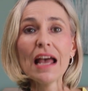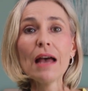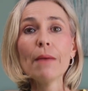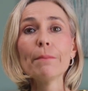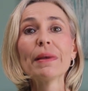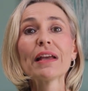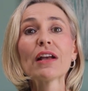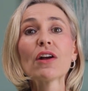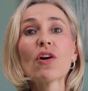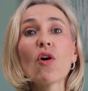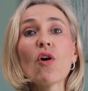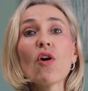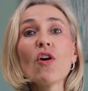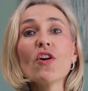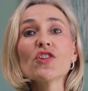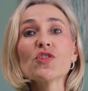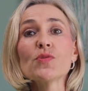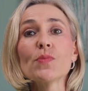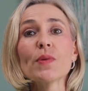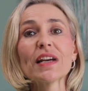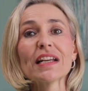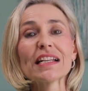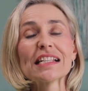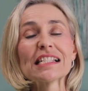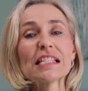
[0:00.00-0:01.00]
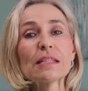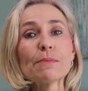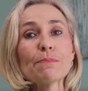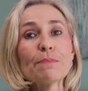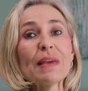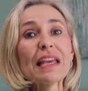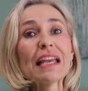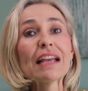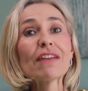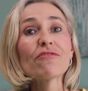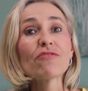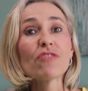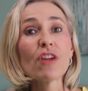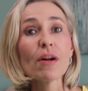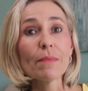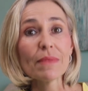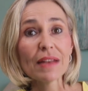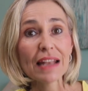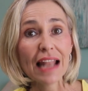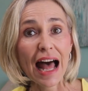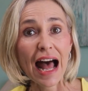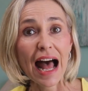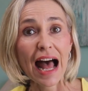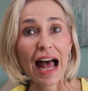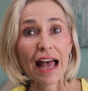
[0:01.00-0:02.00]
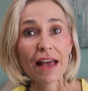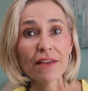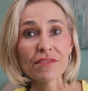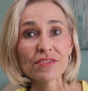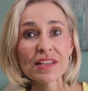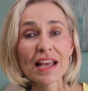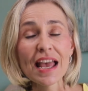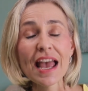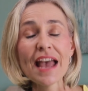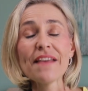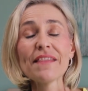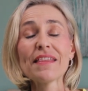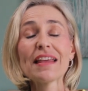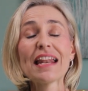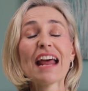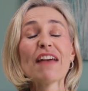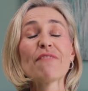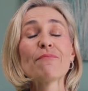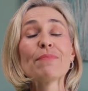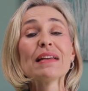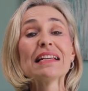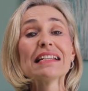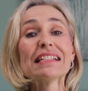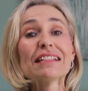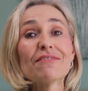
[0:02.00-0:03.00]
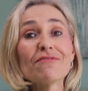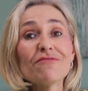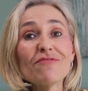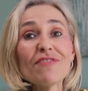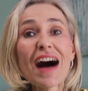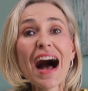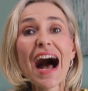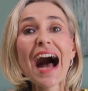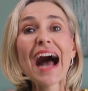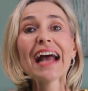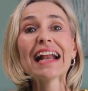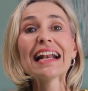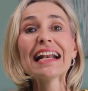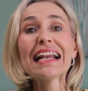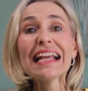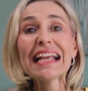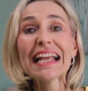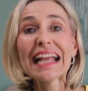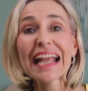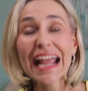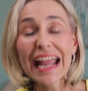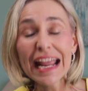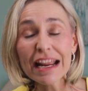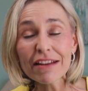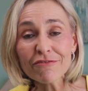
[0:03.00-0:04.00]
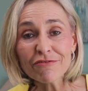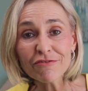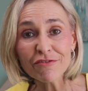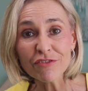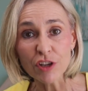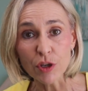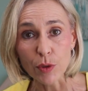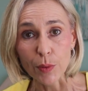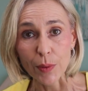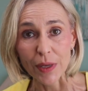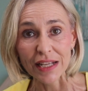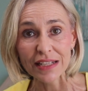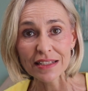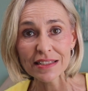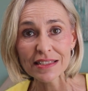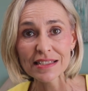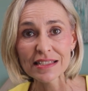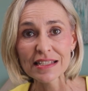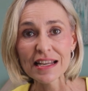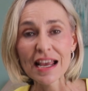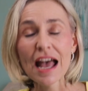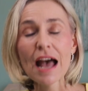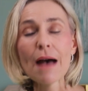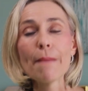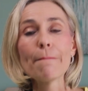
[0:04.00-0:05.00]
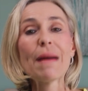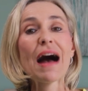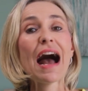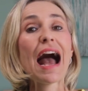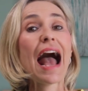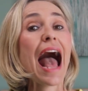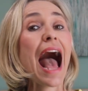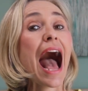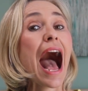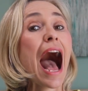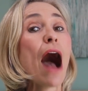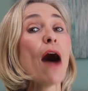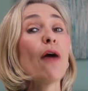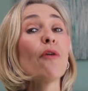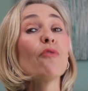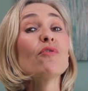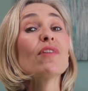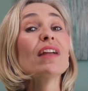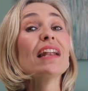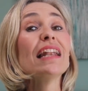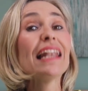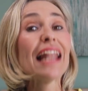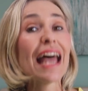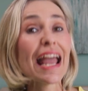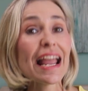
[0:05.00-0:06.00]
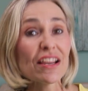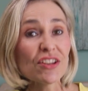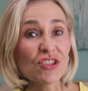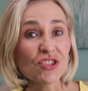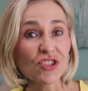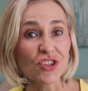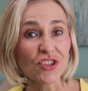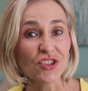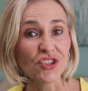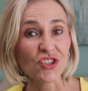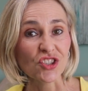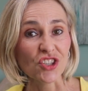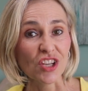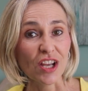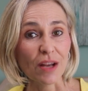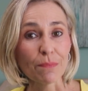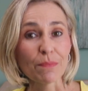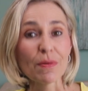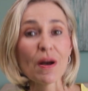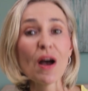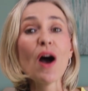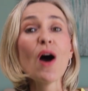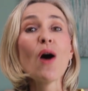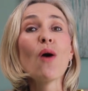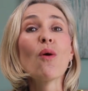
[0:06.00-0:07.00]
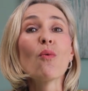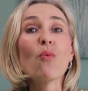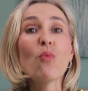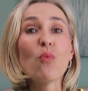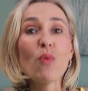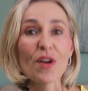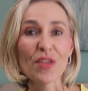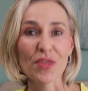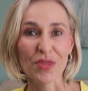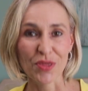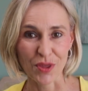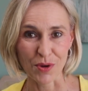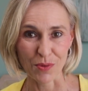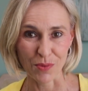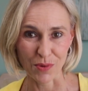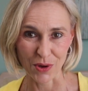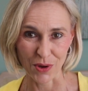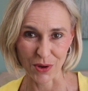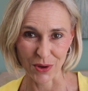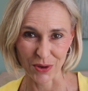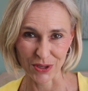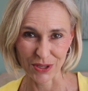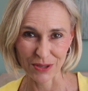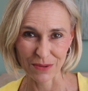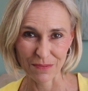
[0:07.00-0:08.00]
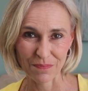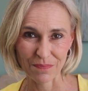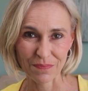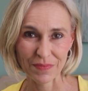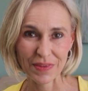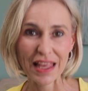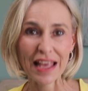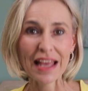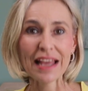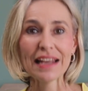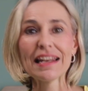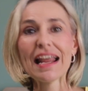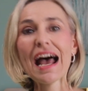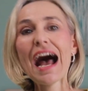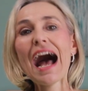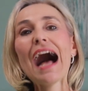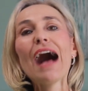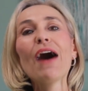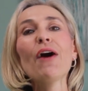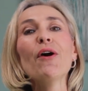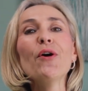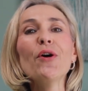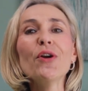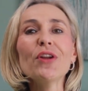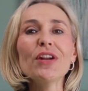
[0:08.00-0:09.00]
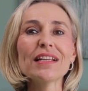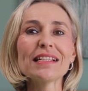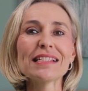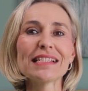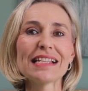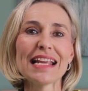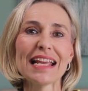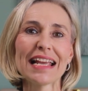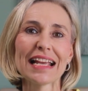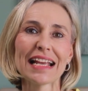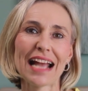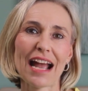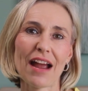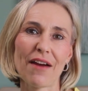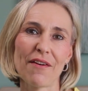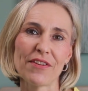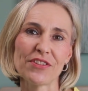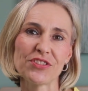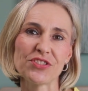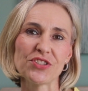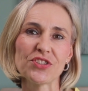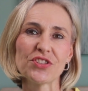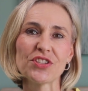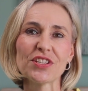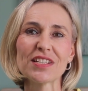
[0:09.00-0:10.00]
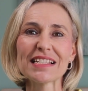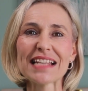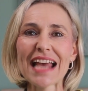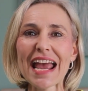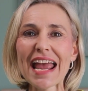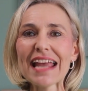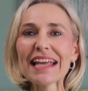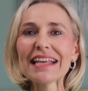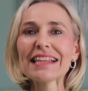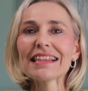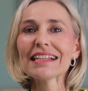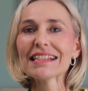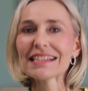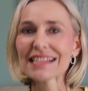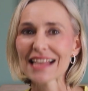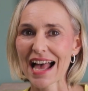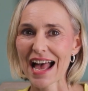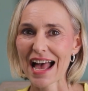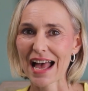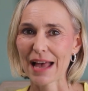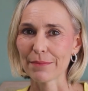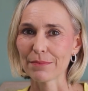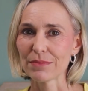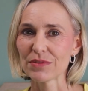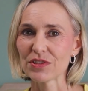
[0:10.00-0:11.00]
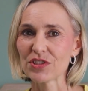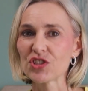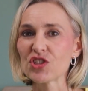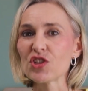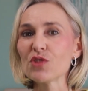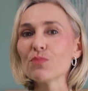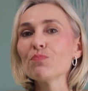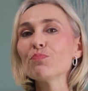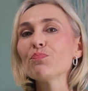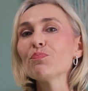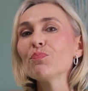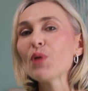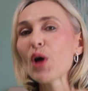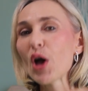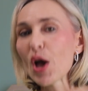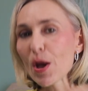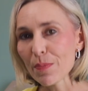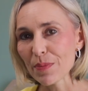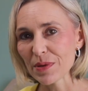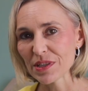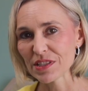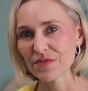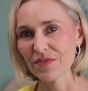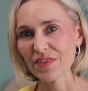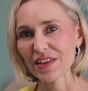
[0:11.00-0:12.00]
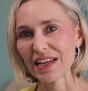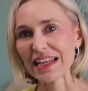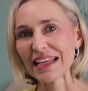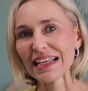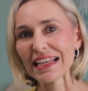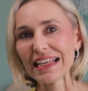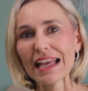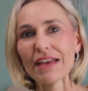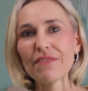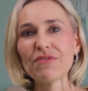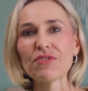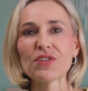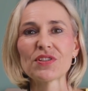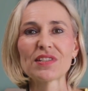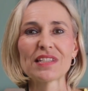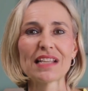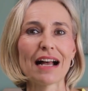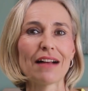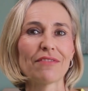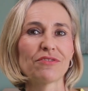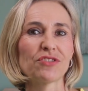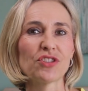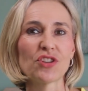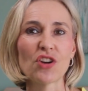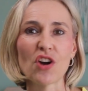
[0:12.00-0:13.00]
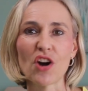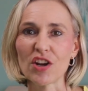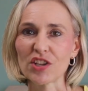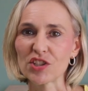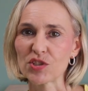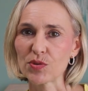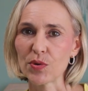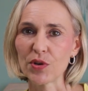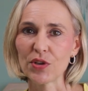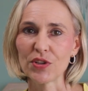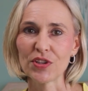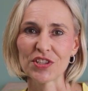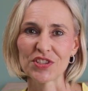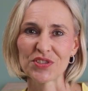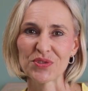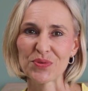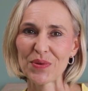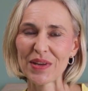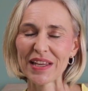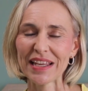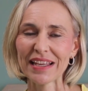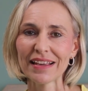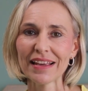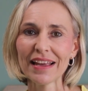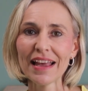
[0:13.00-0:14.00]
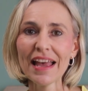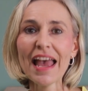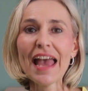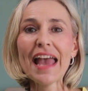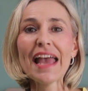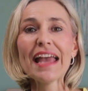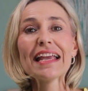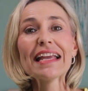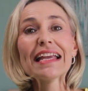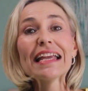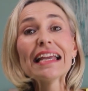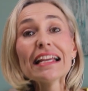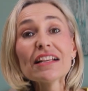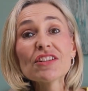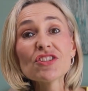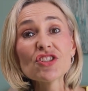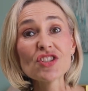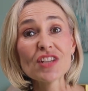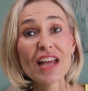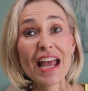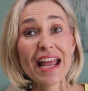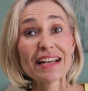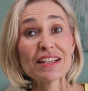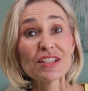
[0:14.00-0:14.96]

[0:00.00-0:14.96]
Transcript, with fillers: because we're going to speak from lives that have been divinely influenced by our relationship with the Word. Now, I earnestly encourage you to take the time to purposefully give yourself to God's Word this week. Each day,